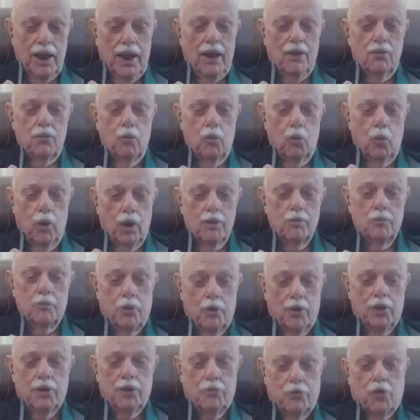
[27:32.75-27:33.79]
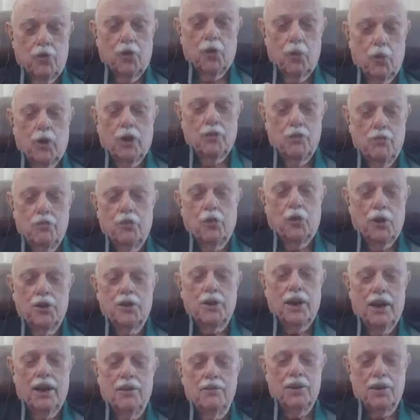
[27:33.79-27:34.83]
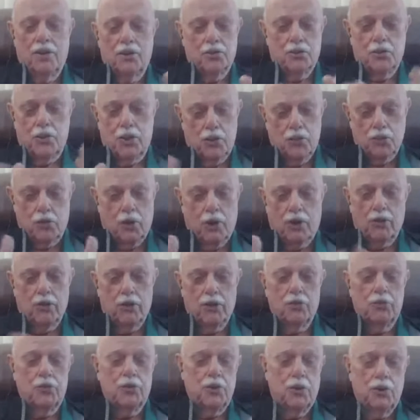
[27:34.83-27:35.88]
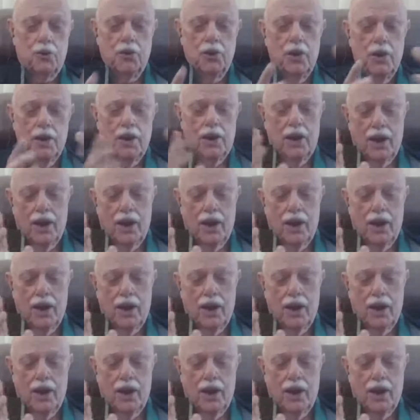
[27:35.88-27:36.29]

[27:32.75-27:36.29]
have 1.414 times the square root of two